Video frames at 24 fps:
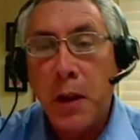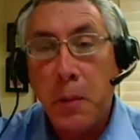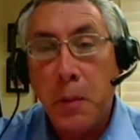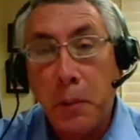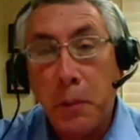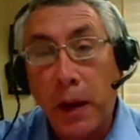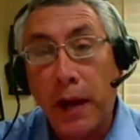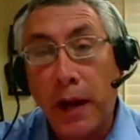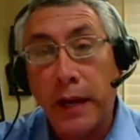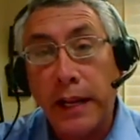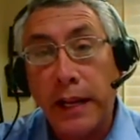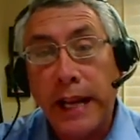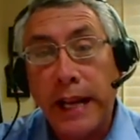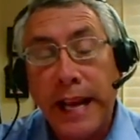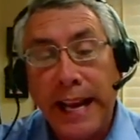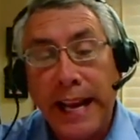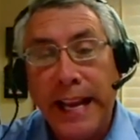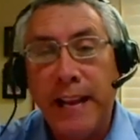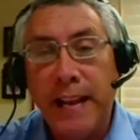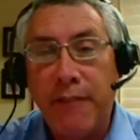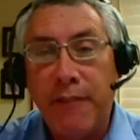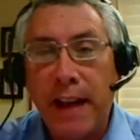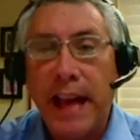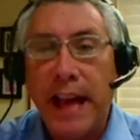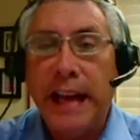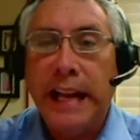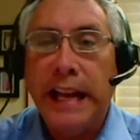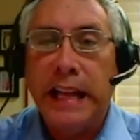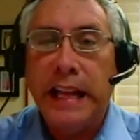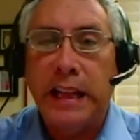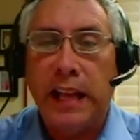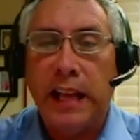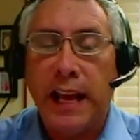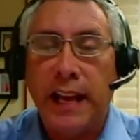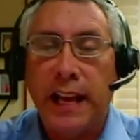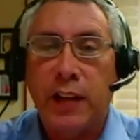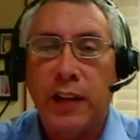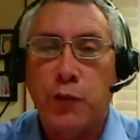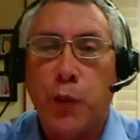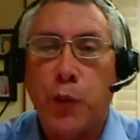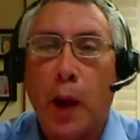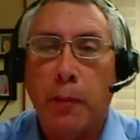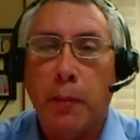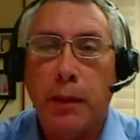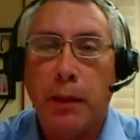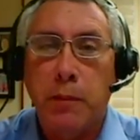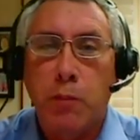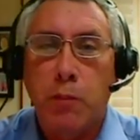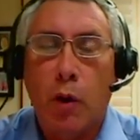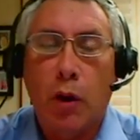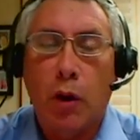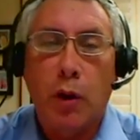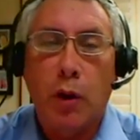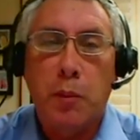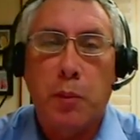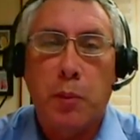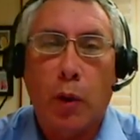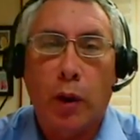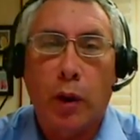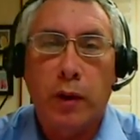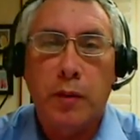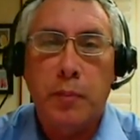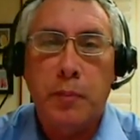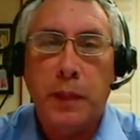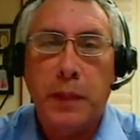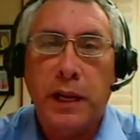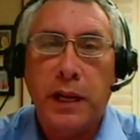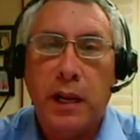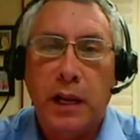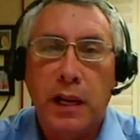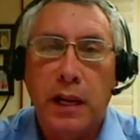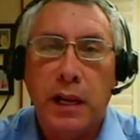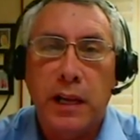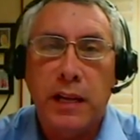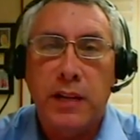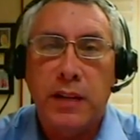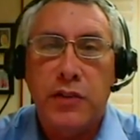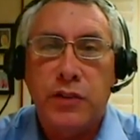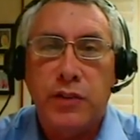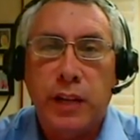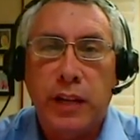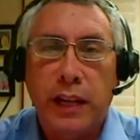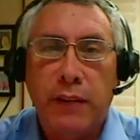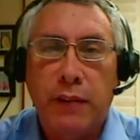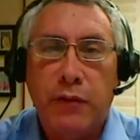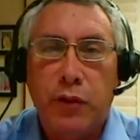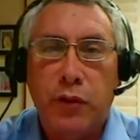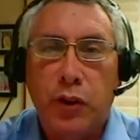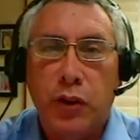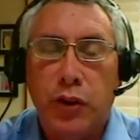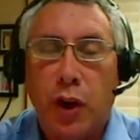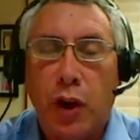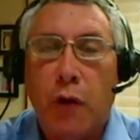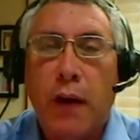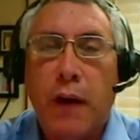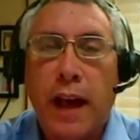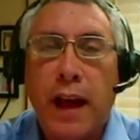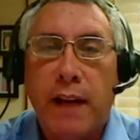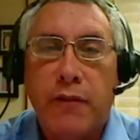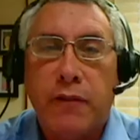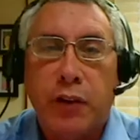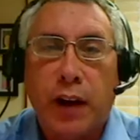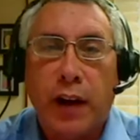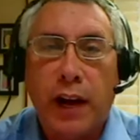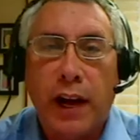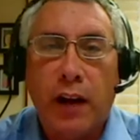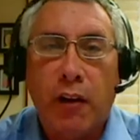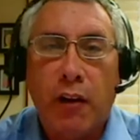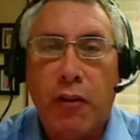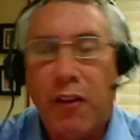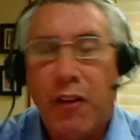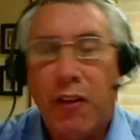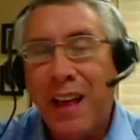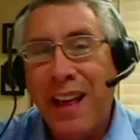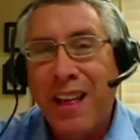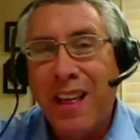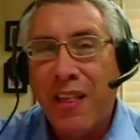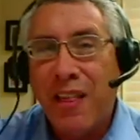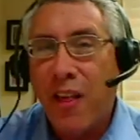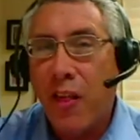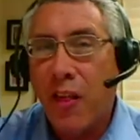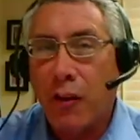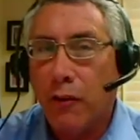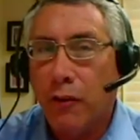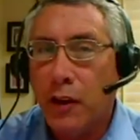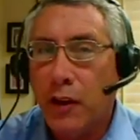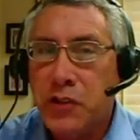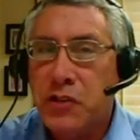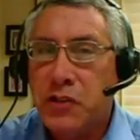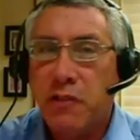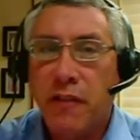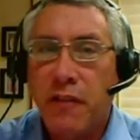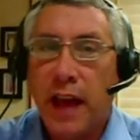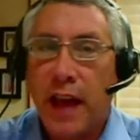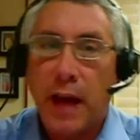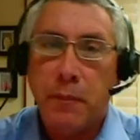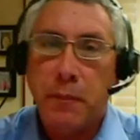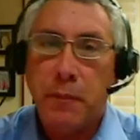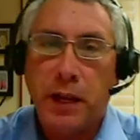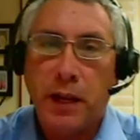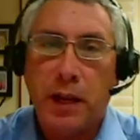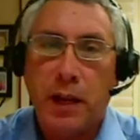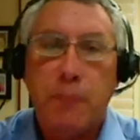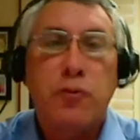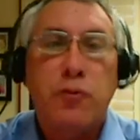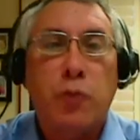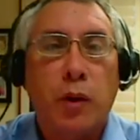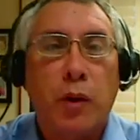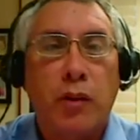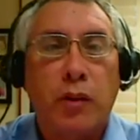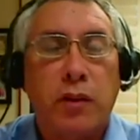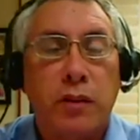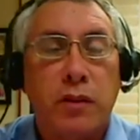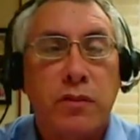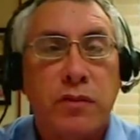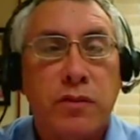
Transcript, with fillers: But if anything, it's probably more important because if you don't have your health, then the rest of that becomes worthless.